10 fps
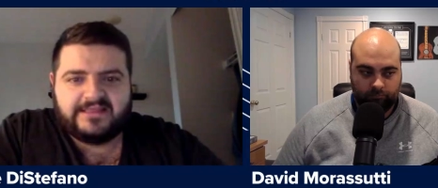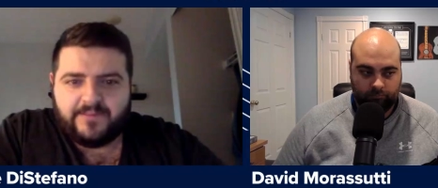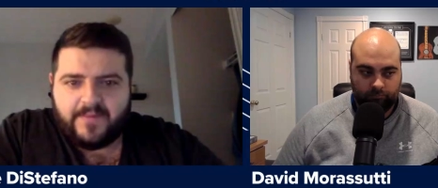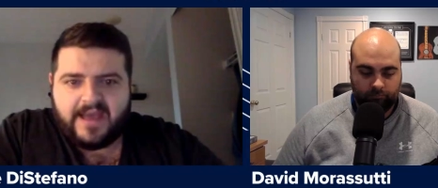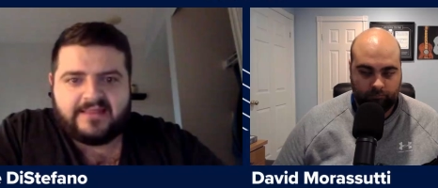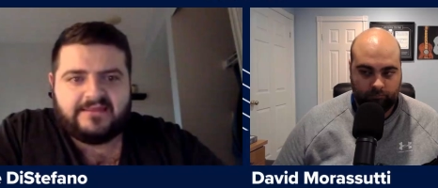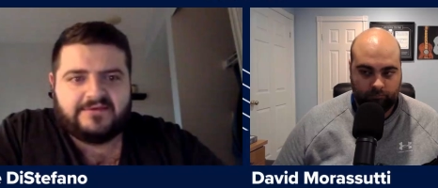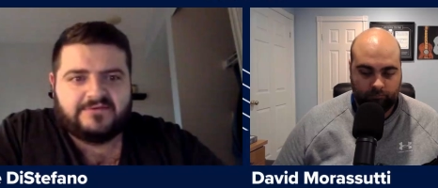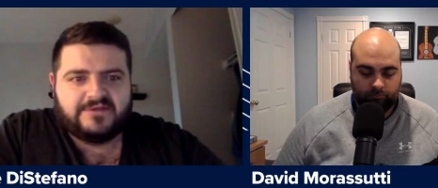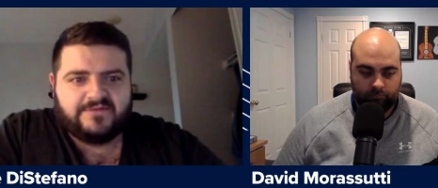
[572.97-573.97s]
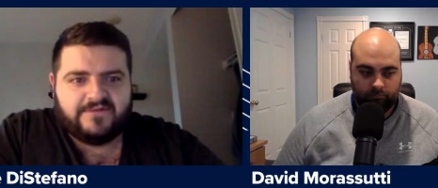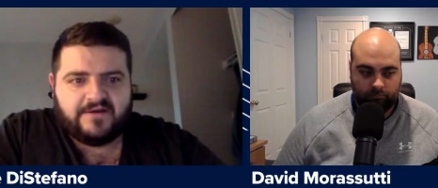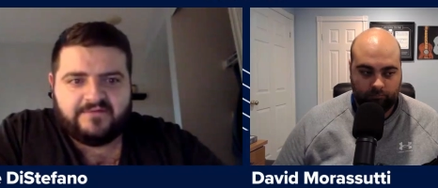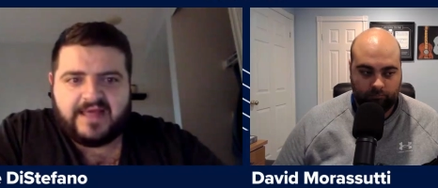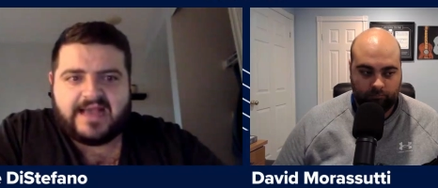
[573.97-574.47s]
Speaker 1: like the Matthews of
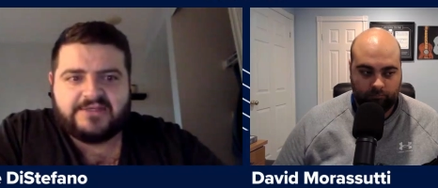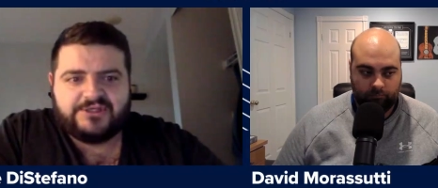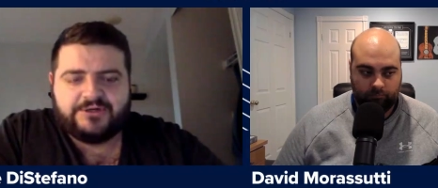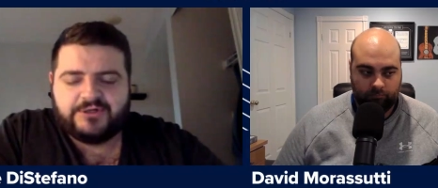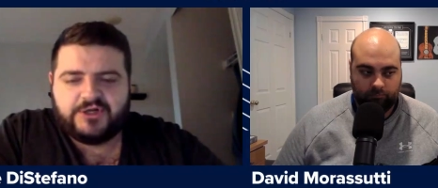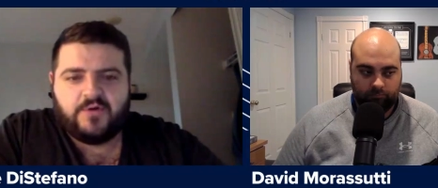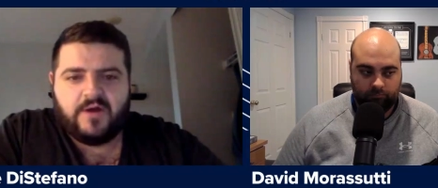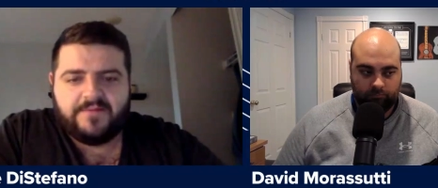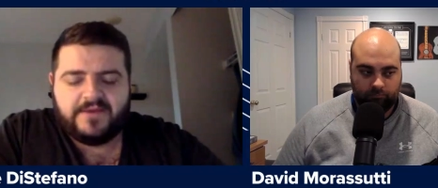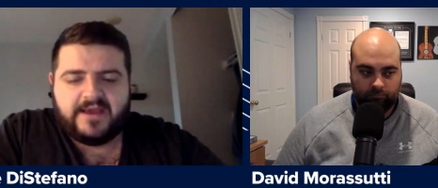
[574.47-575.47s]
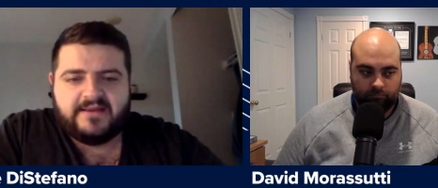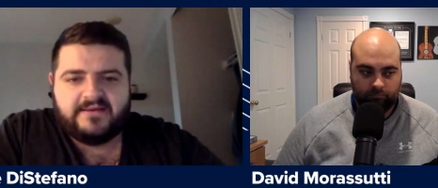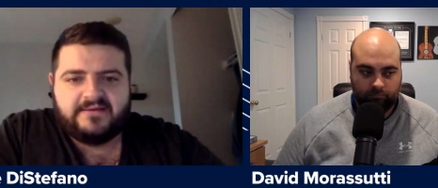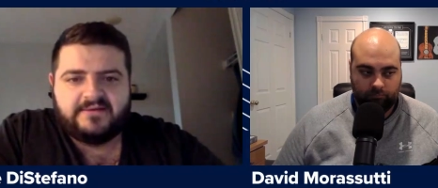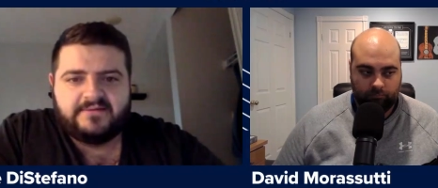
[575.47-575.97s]
of last year show up yet.
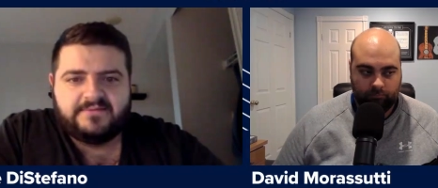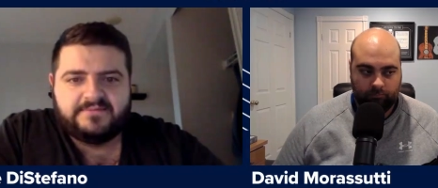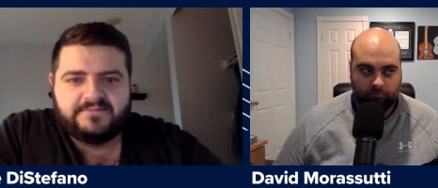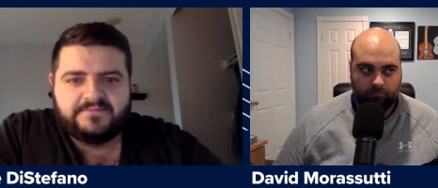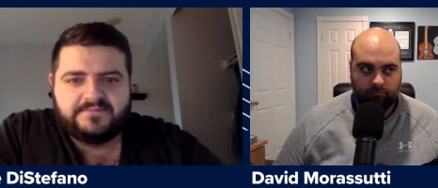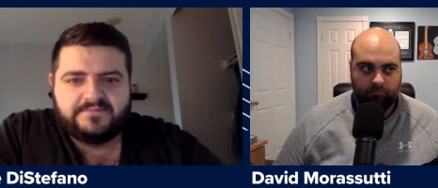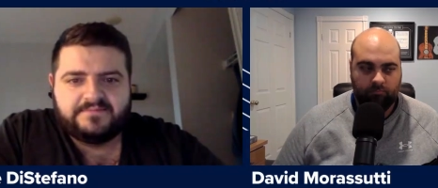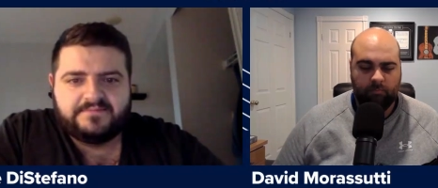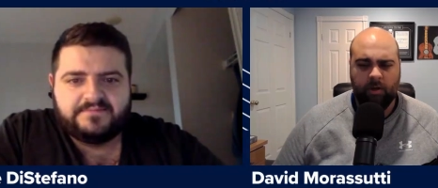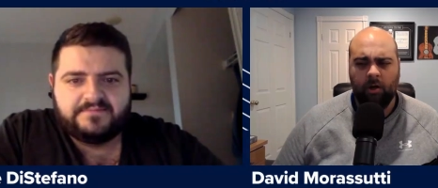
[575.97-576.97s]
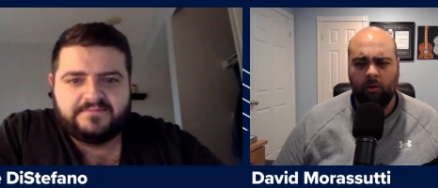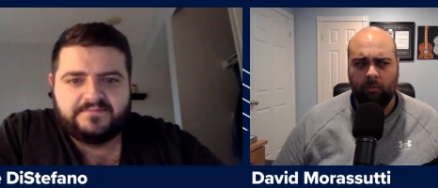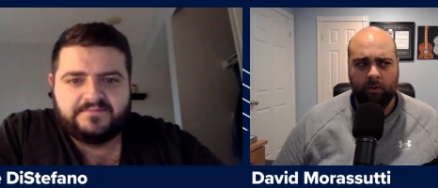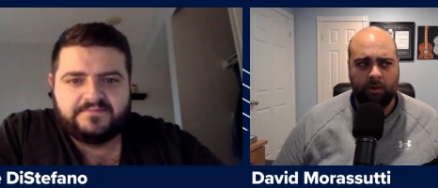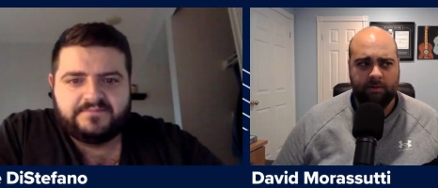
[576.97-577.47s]
Speaker 2: No,
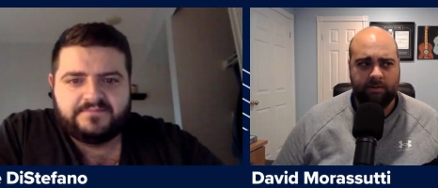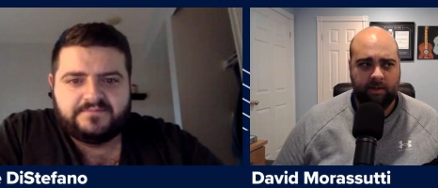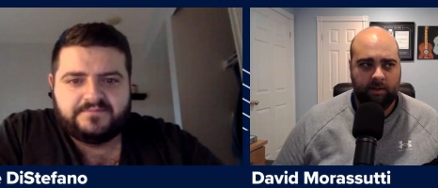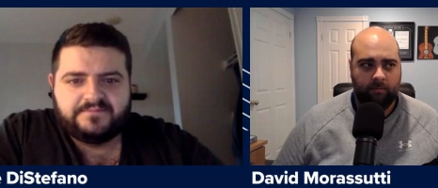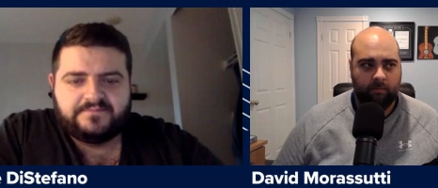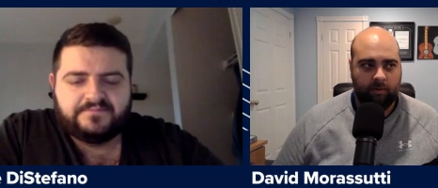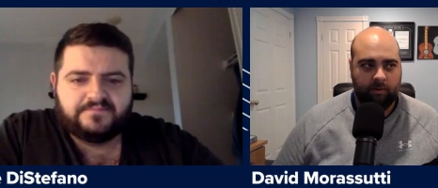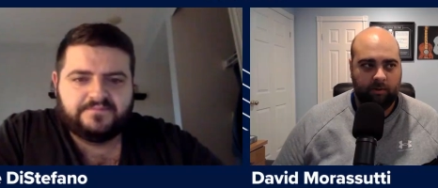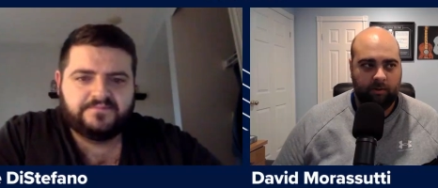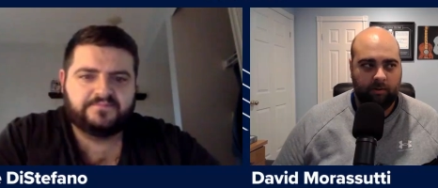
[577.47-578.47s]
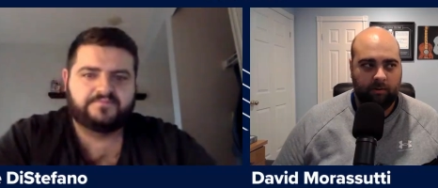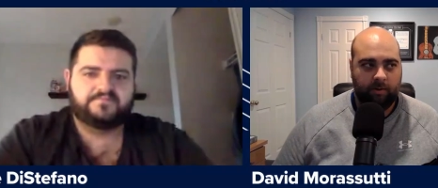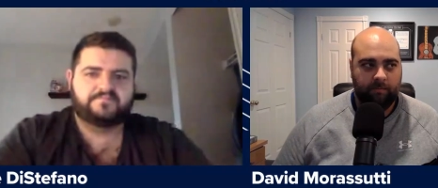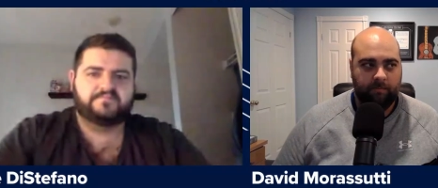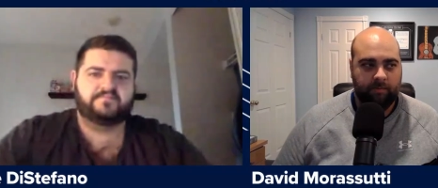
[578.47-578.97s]
we're not seeing one. No,
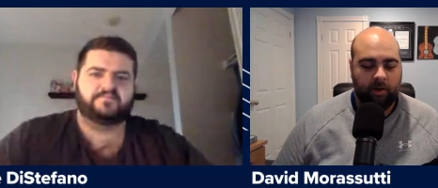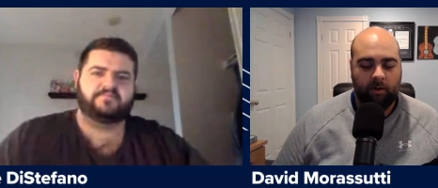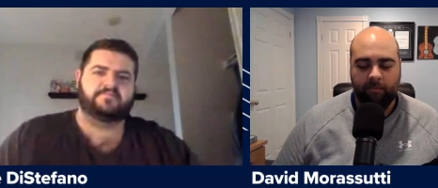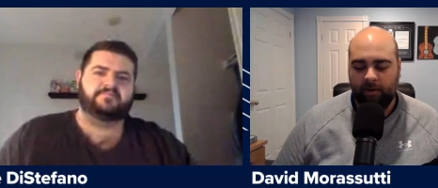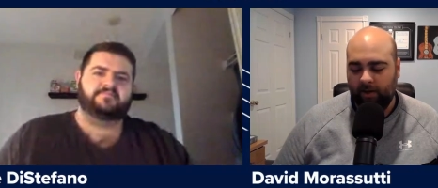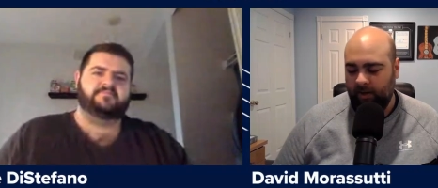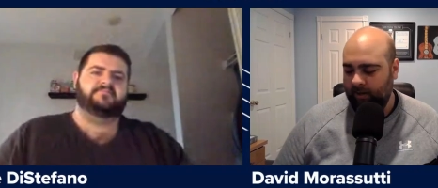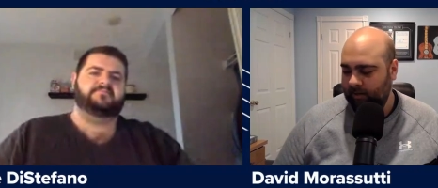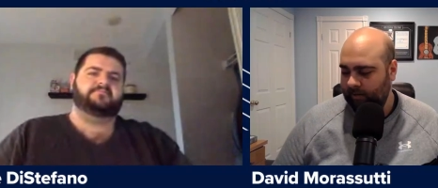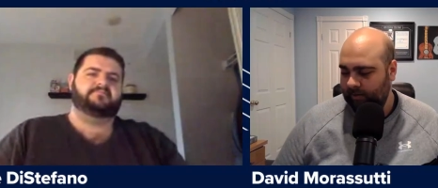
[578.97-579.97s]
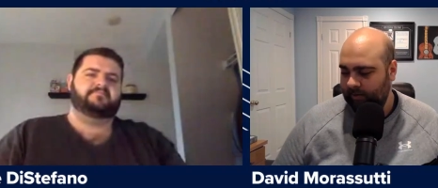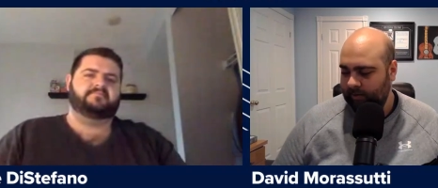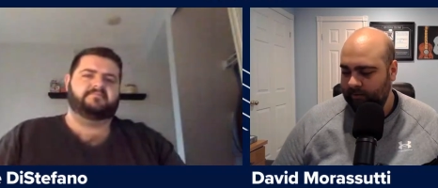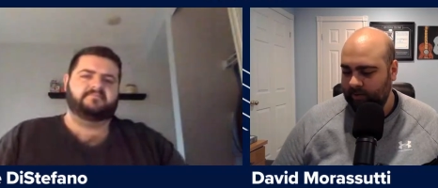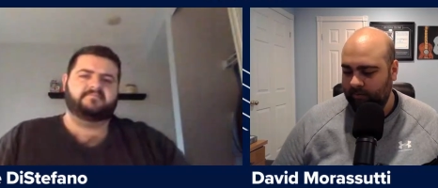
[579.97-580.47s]
him dominate,
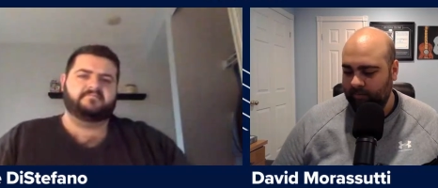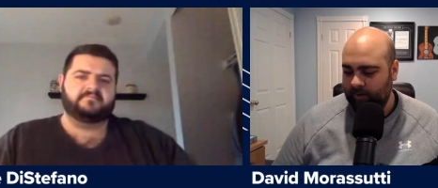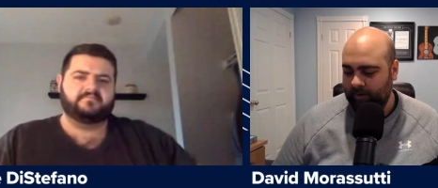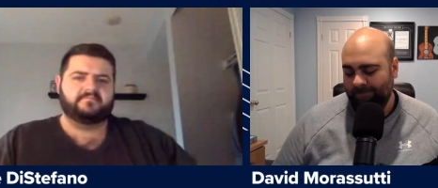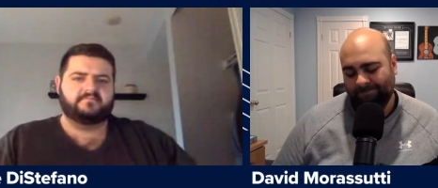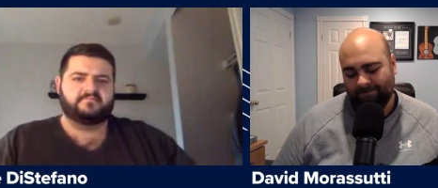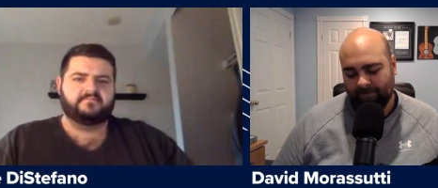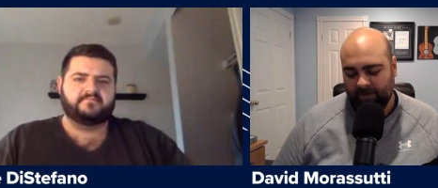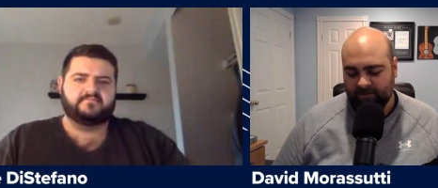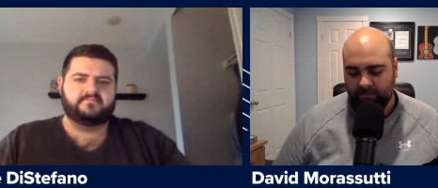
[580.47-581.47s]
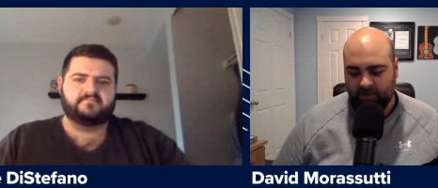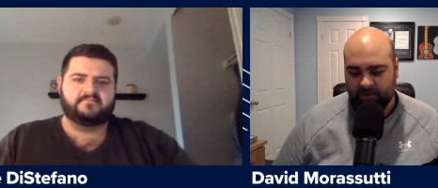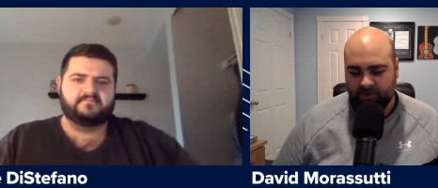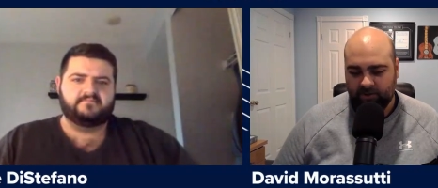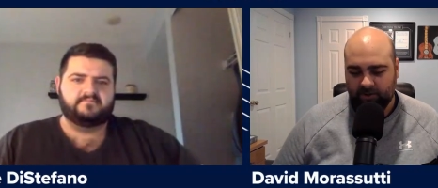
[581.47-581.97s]
dominate as
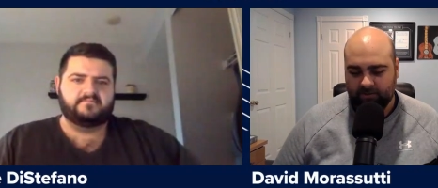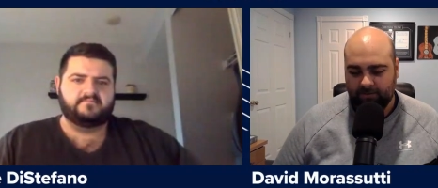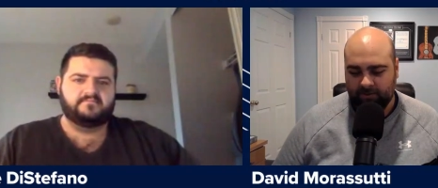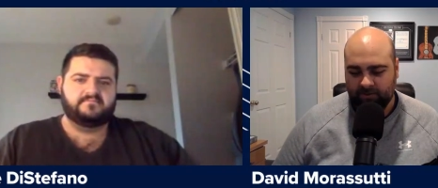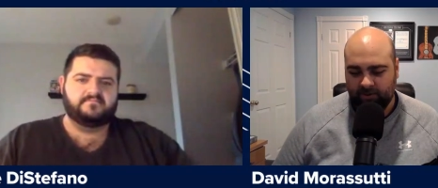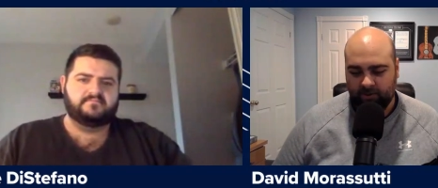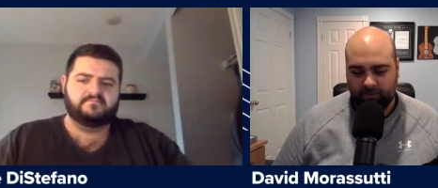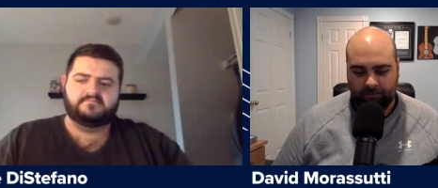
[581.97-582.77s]
much, especially you